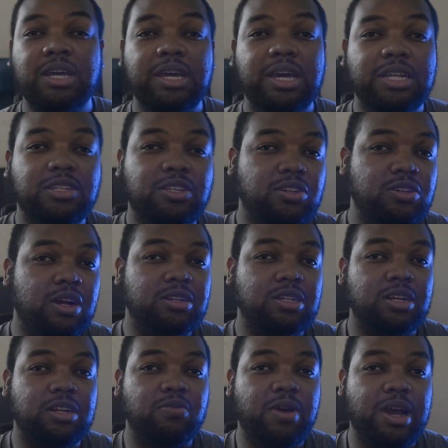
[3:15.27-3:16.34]

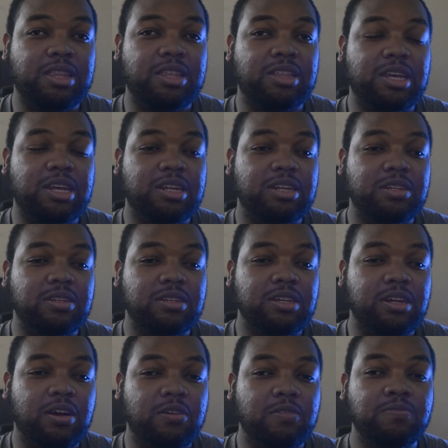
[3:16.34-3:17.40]
instruction, rather than, you
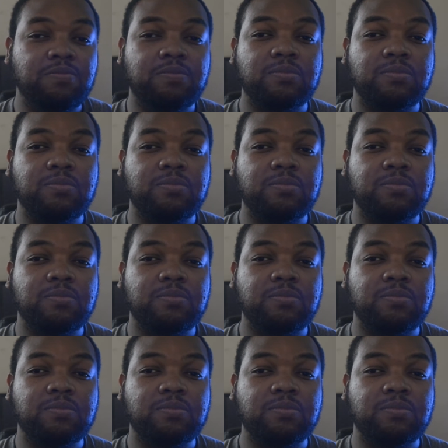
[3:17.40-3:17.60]
know,